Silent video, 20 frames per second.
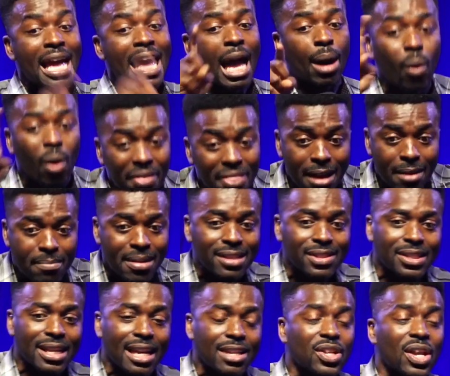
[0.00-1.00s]
And what that
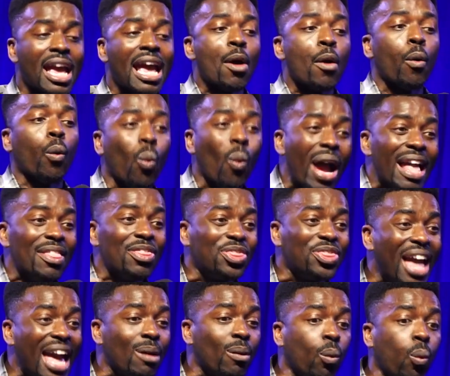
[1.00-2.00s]
means is when
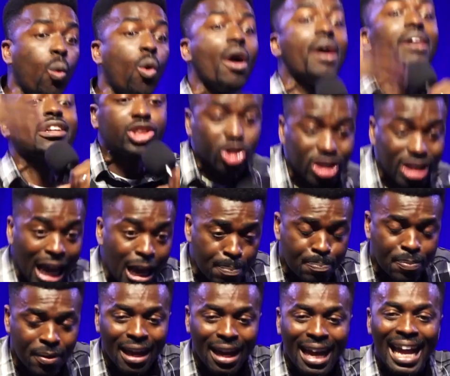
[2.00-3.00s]
they worship,
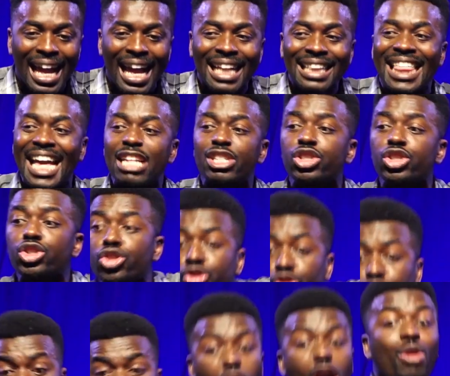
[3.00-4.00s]
they
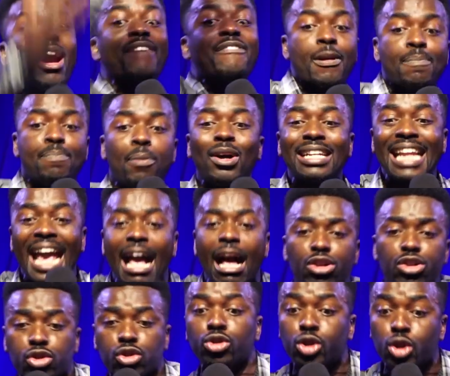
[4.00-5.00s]
stir everybody else to